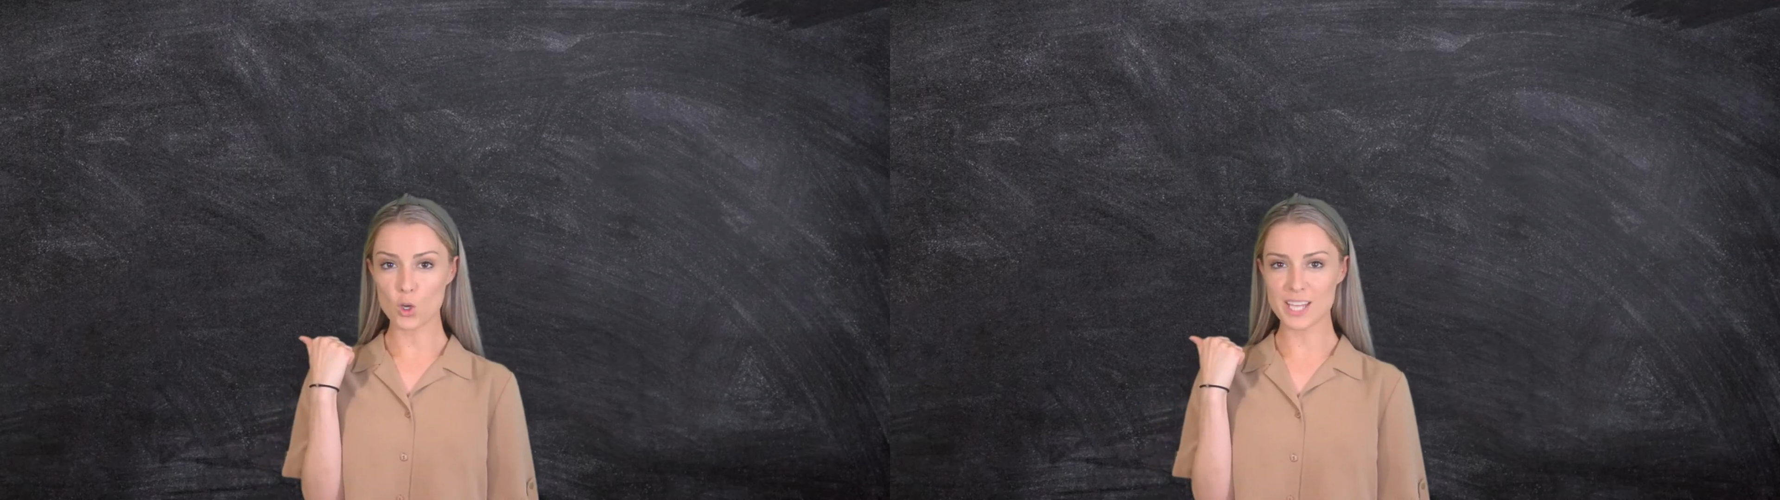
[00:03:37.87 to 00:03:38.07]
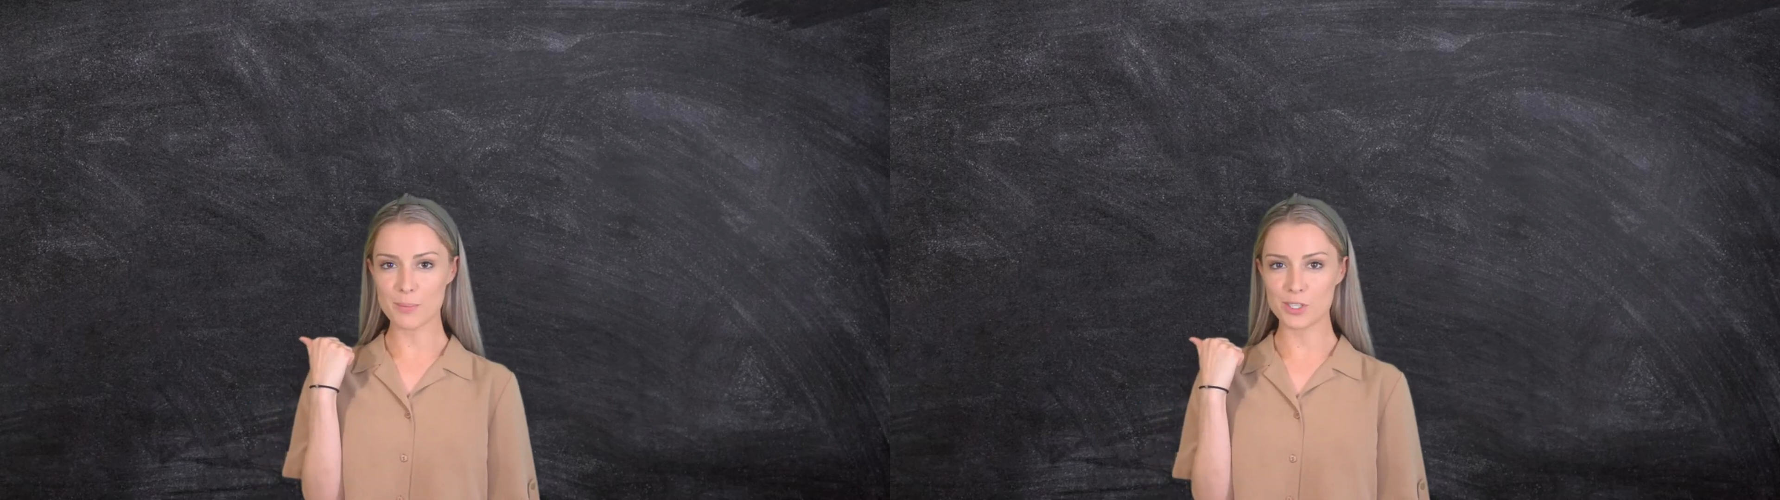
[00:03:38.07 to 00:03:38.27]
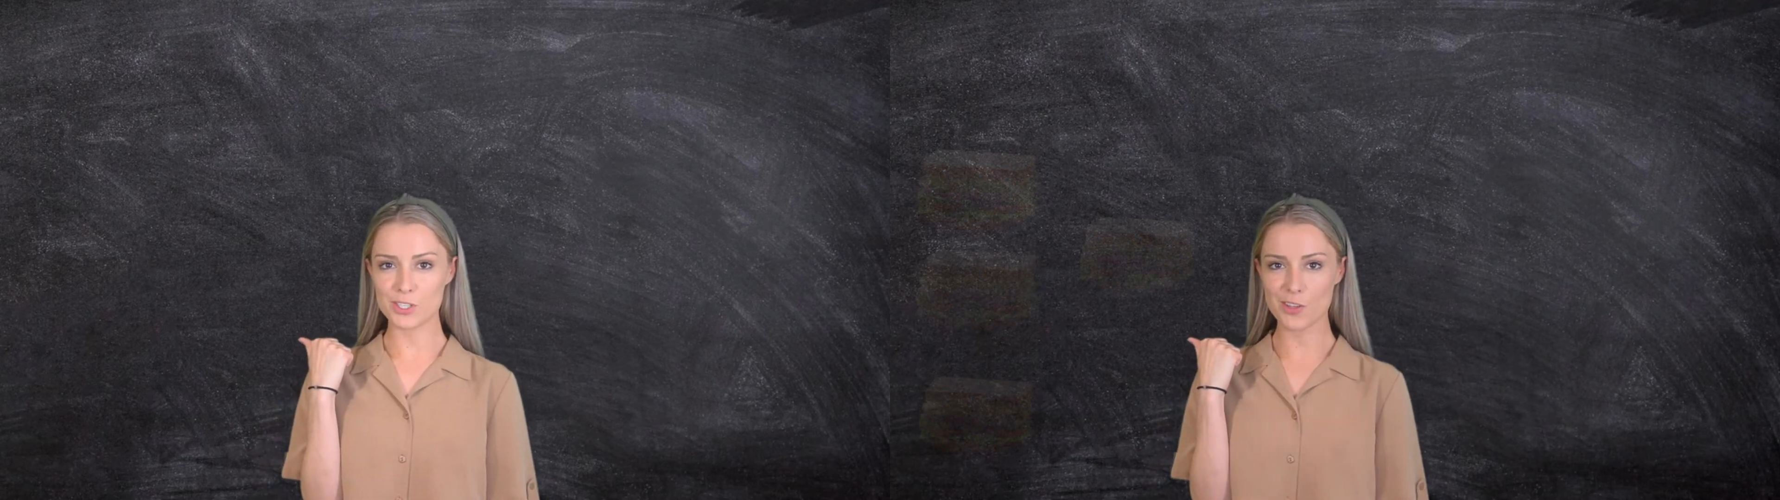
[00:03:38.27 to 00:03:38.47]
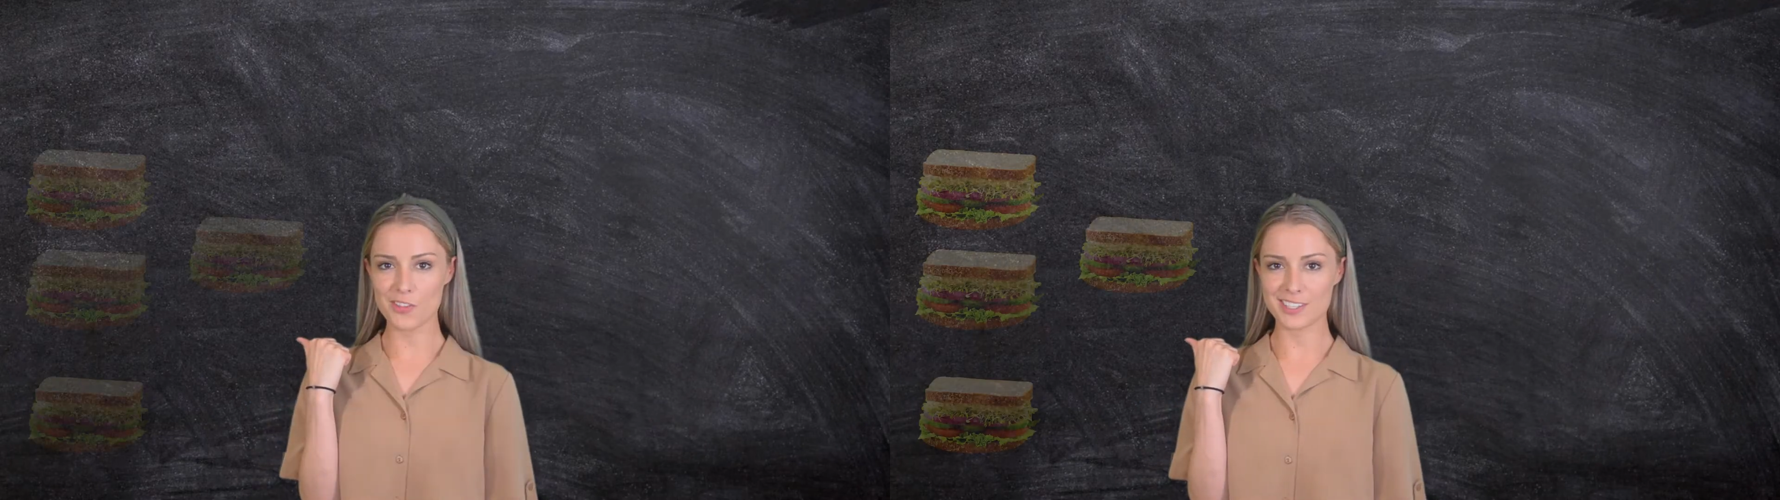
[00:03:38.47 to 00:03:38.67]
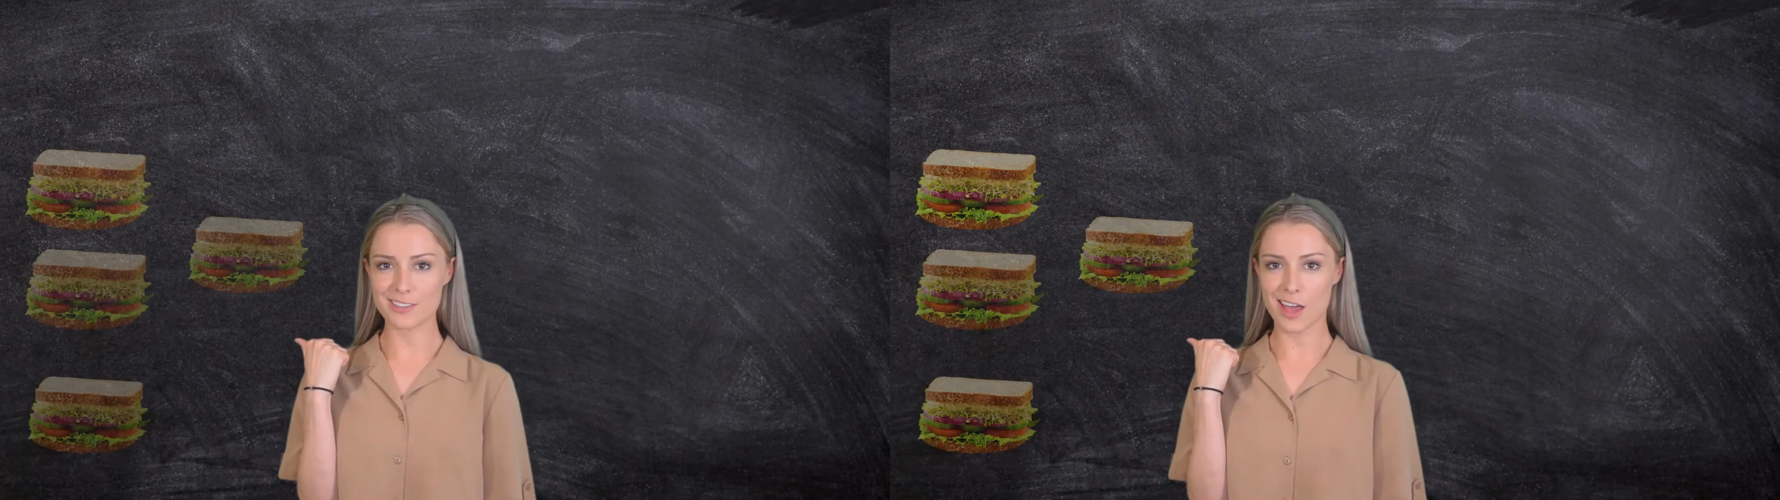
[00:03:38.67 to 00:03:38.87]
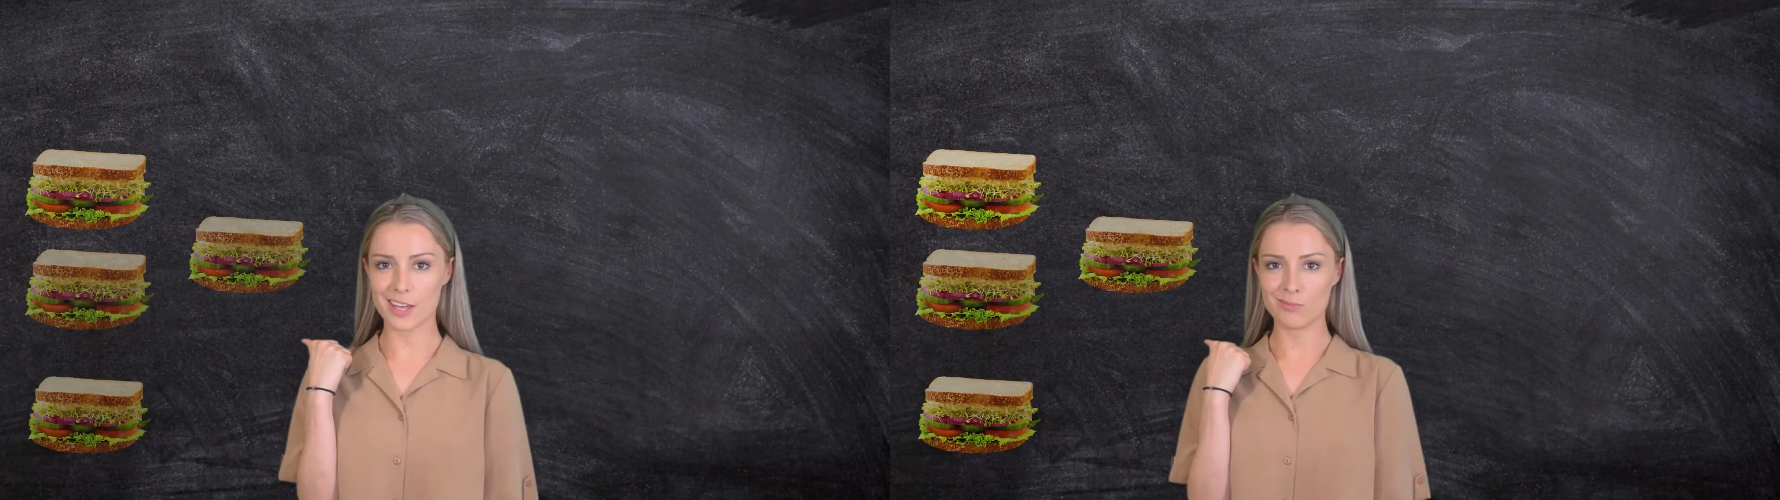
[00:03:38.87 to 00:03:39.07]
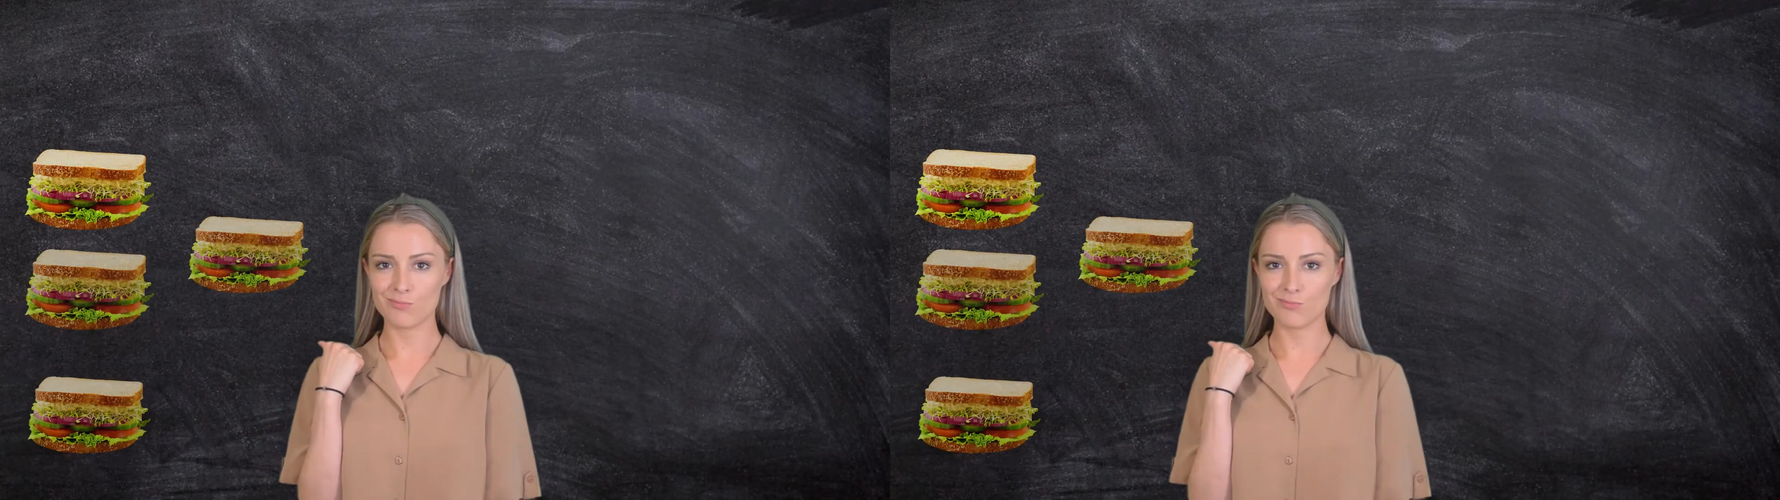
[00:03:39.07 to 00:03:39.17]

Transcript: sandwiches on this side